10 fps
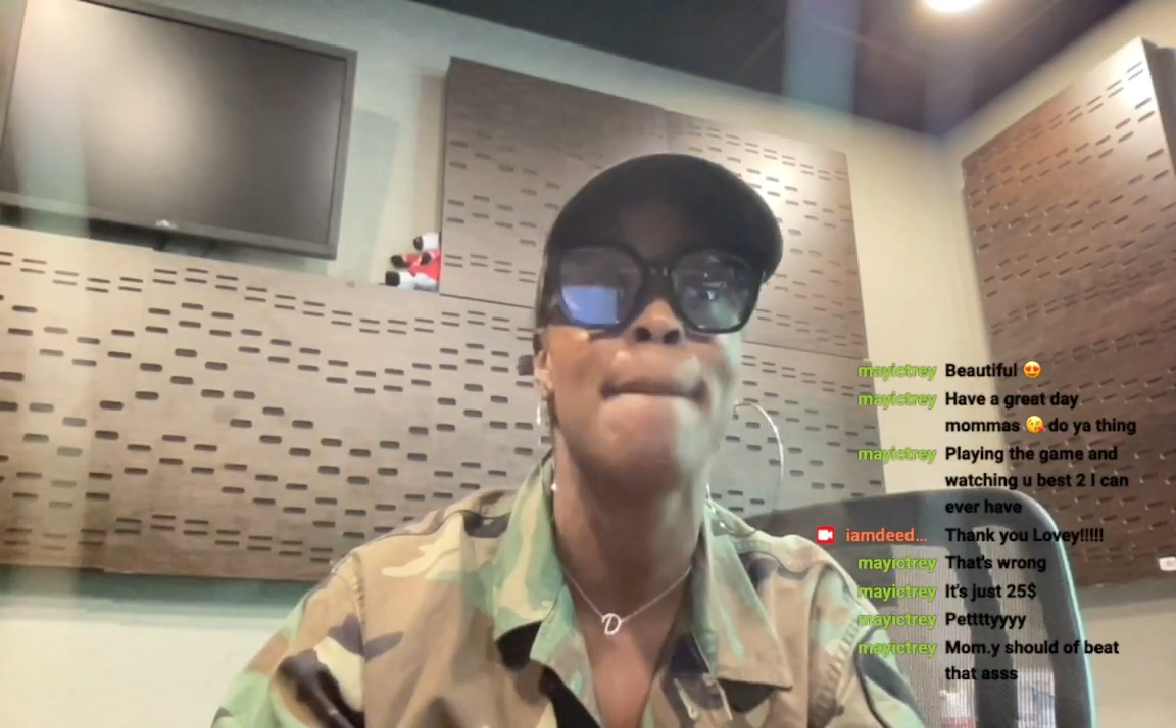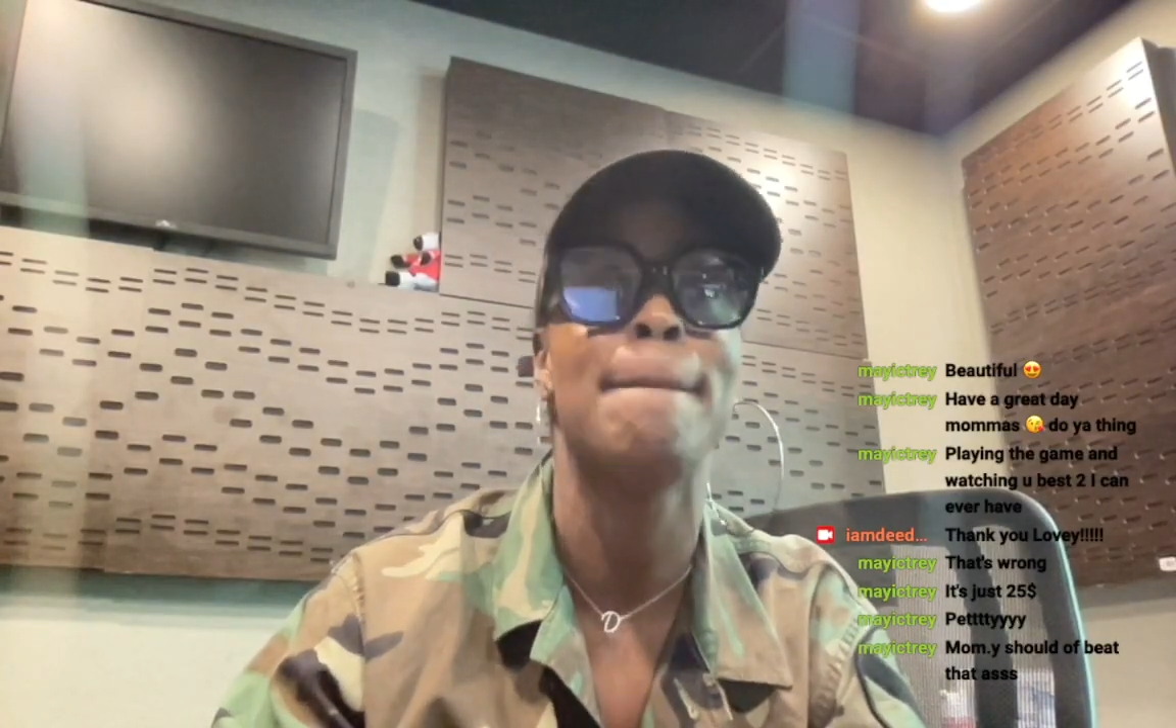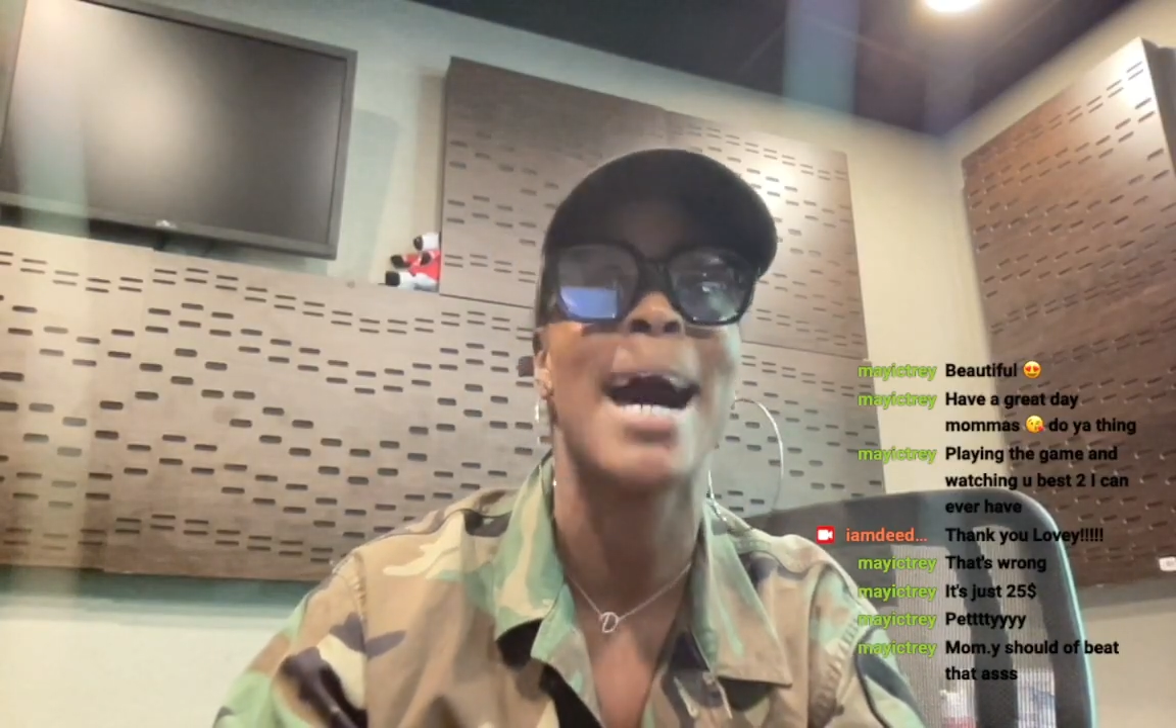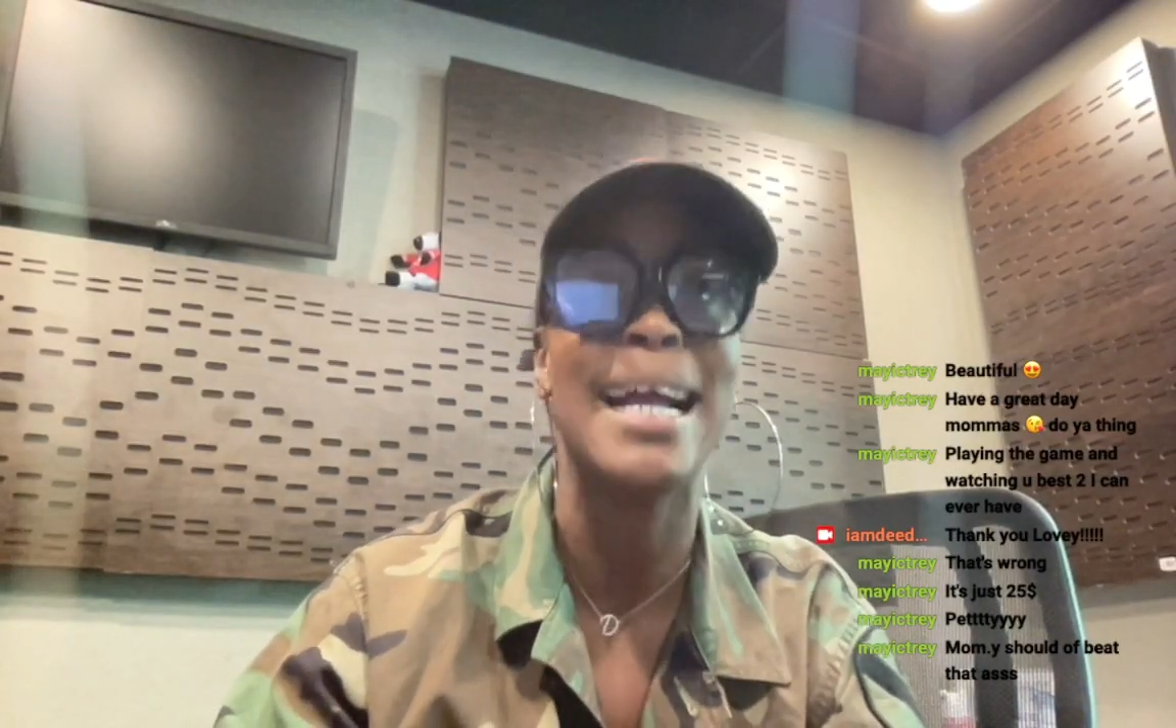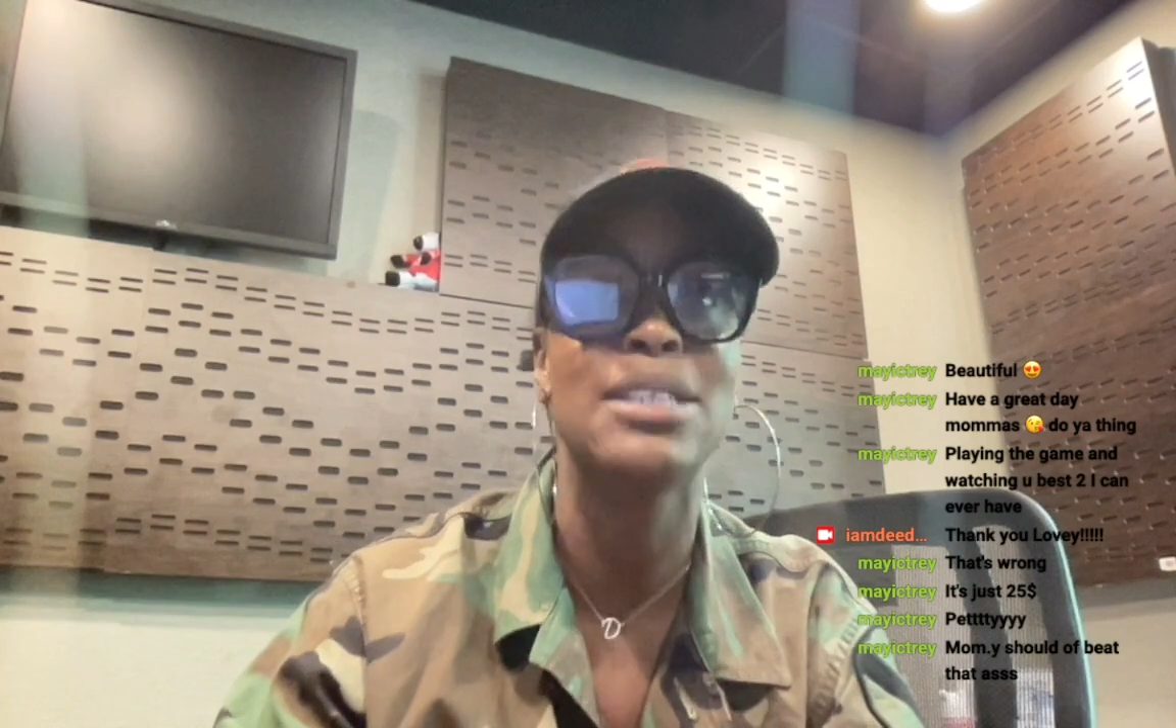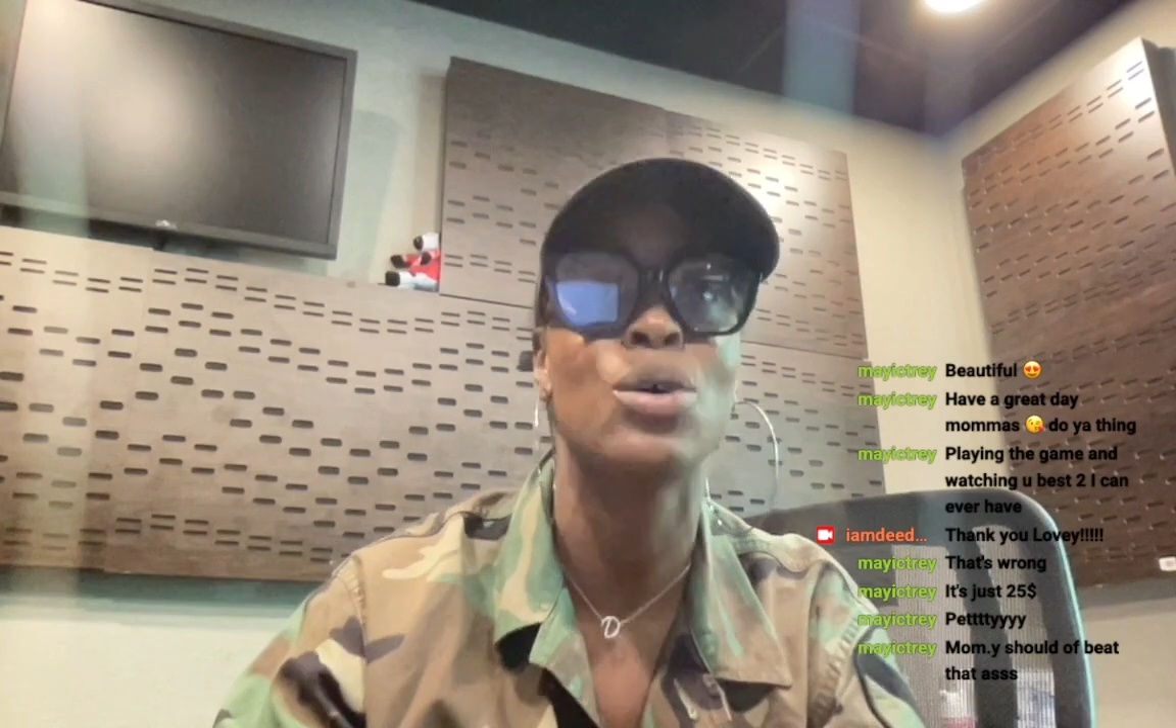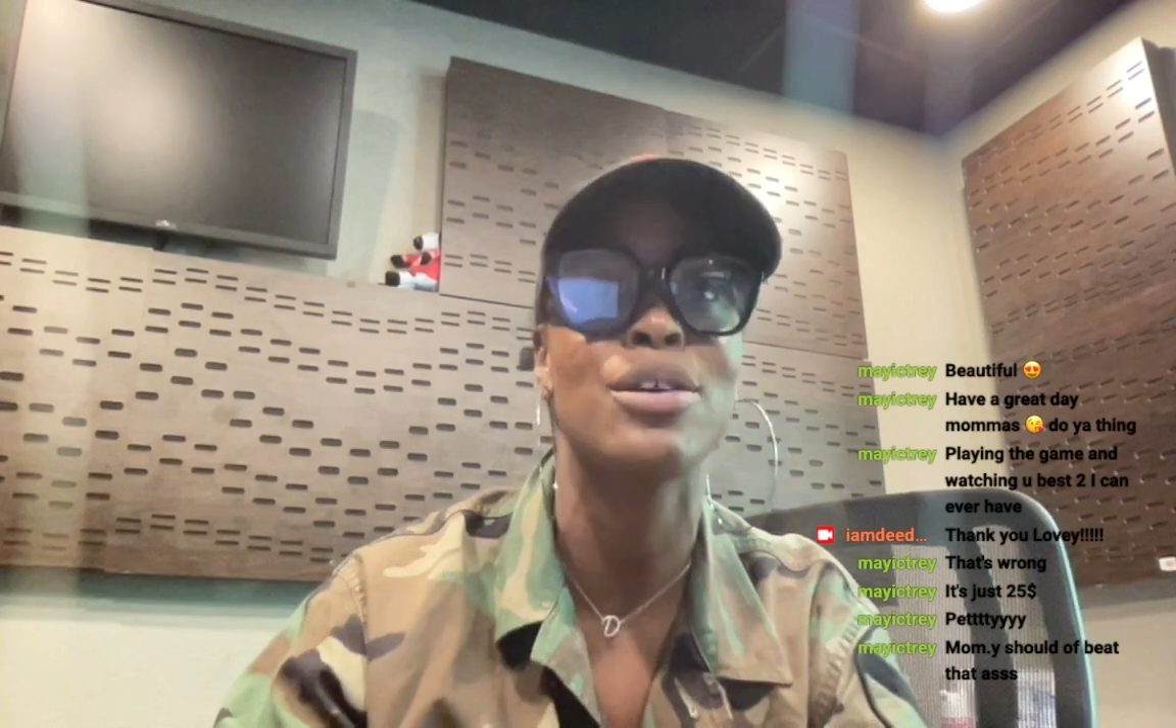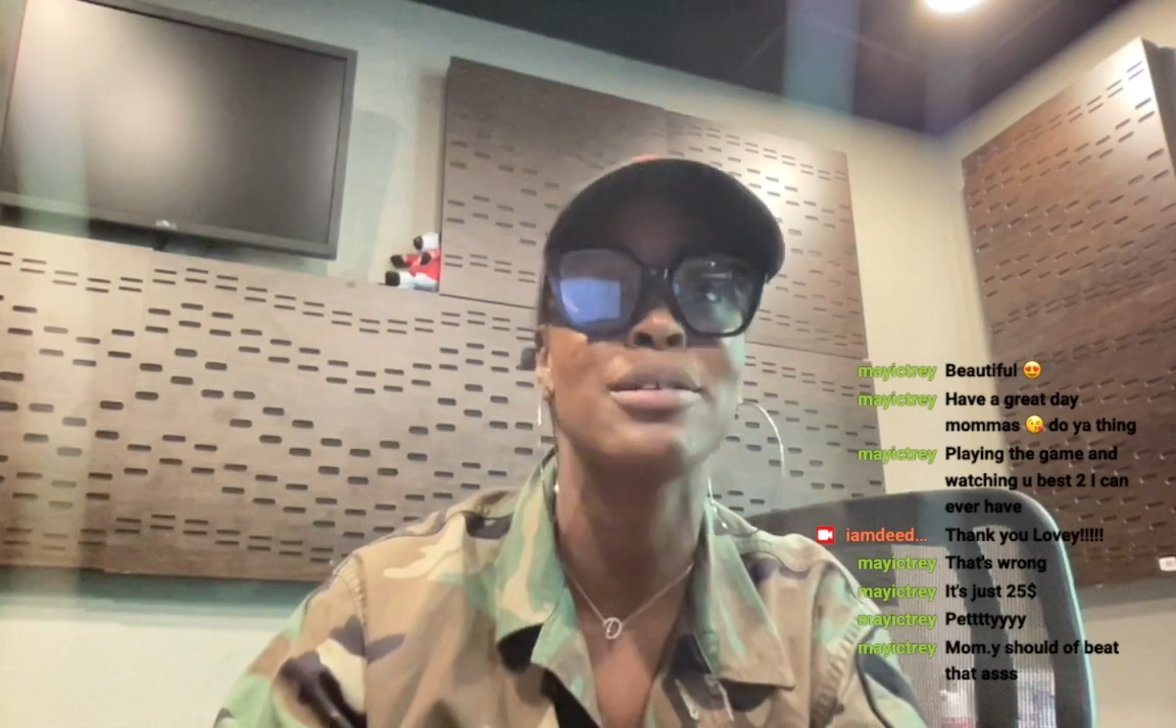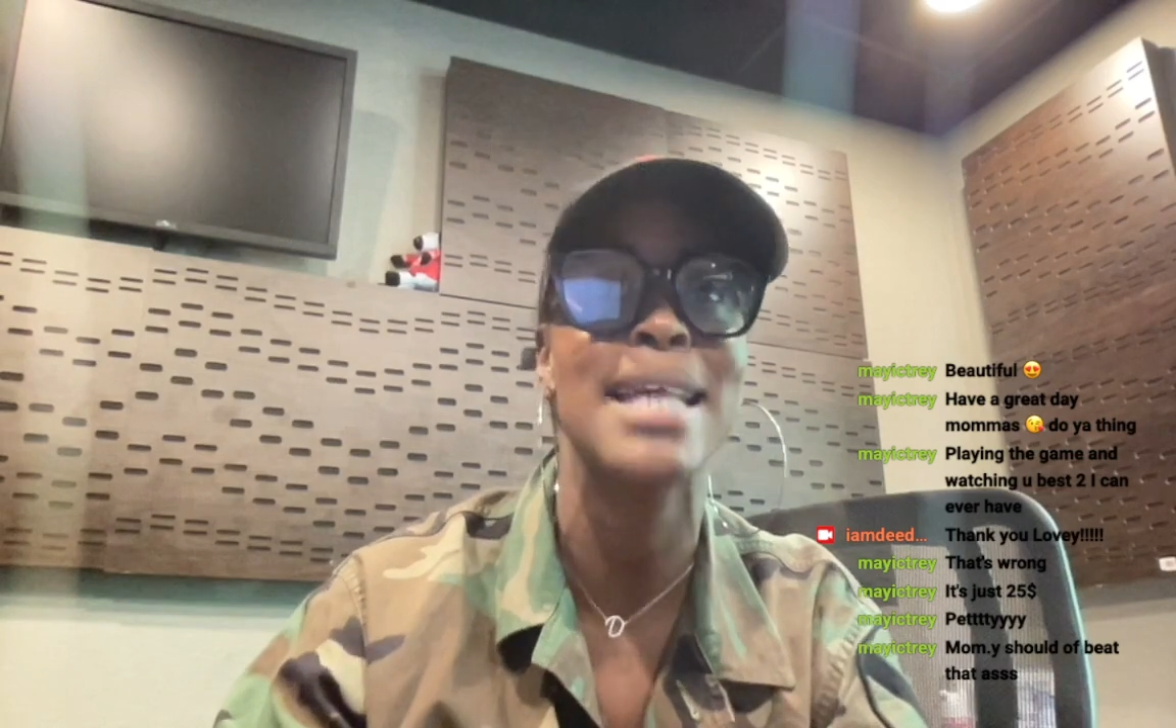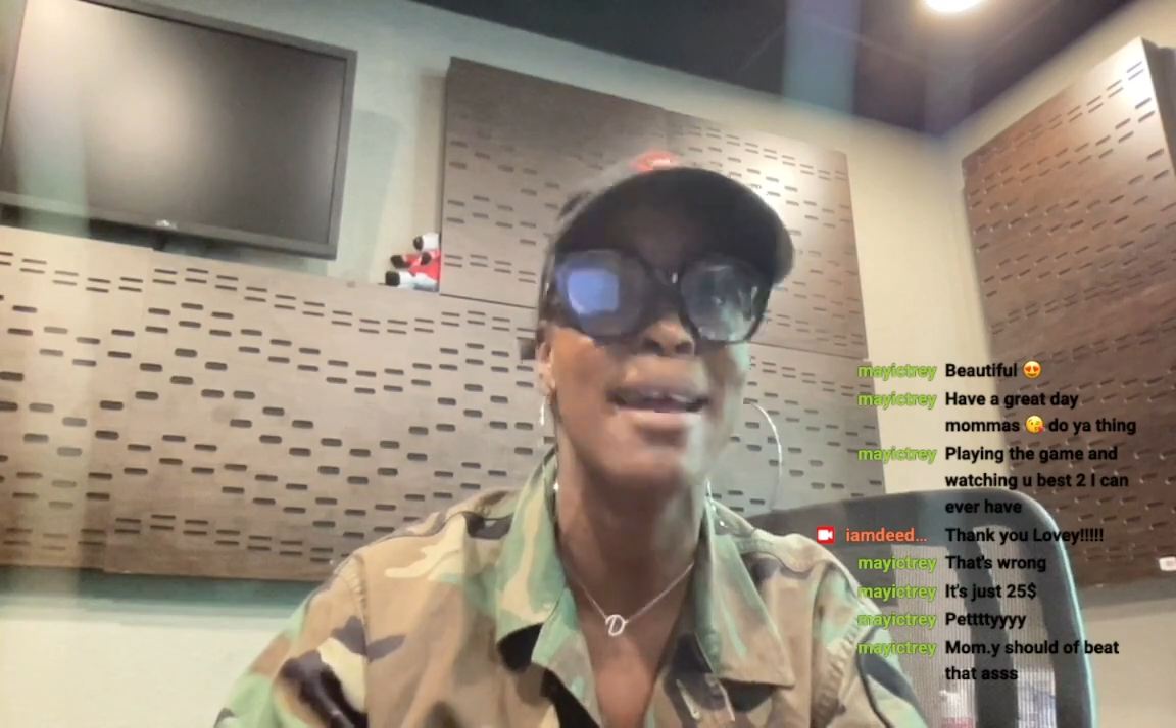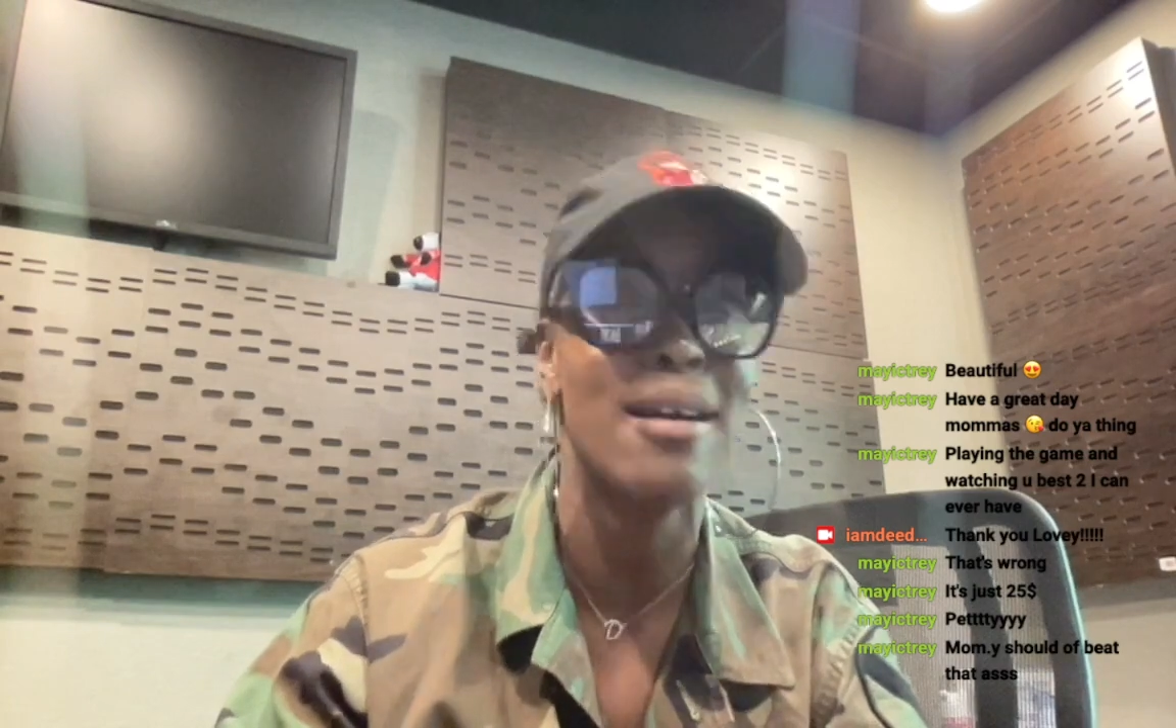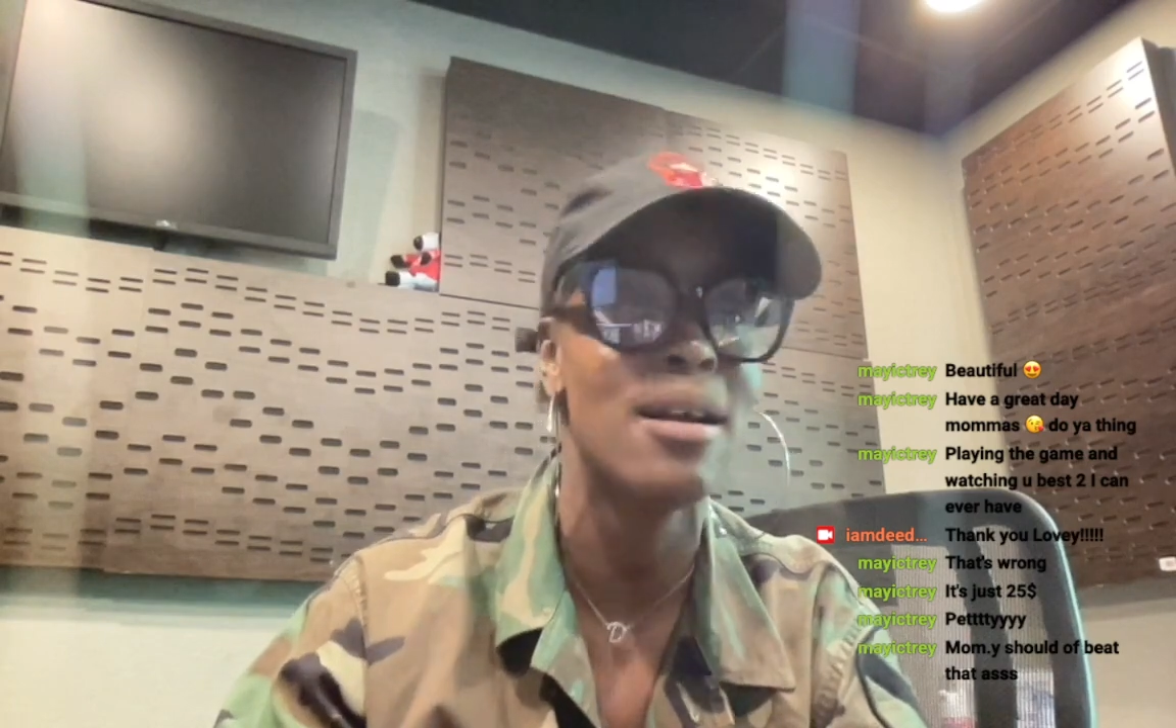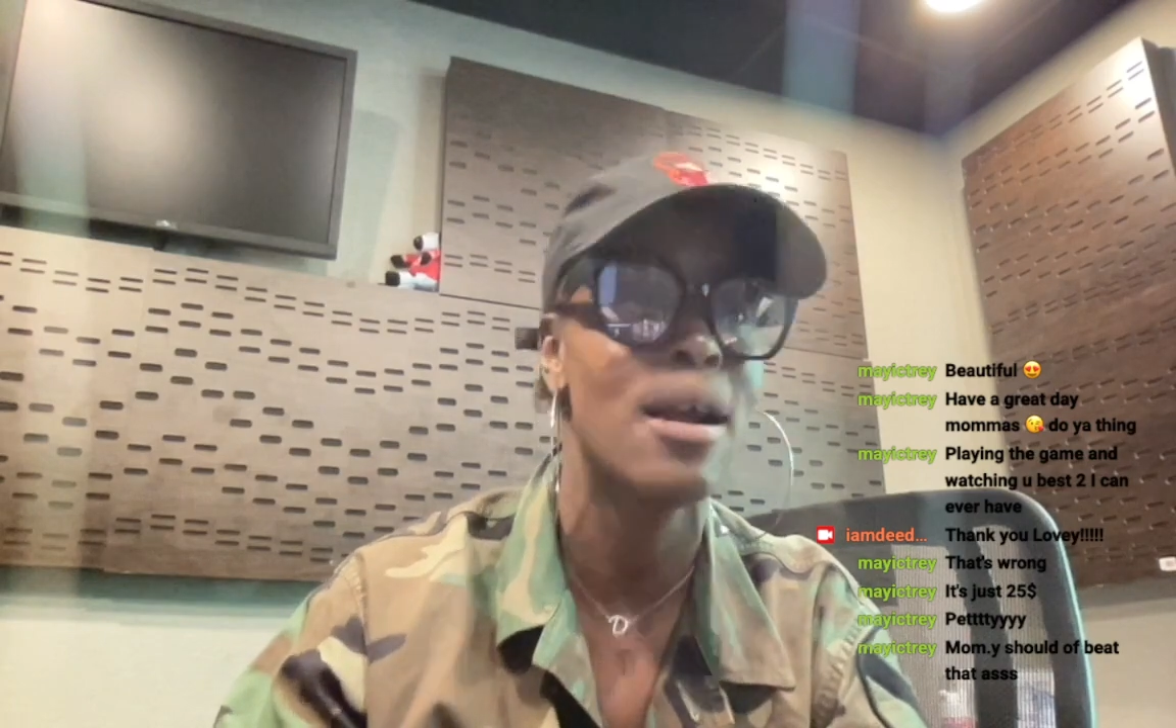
my daughter's hair,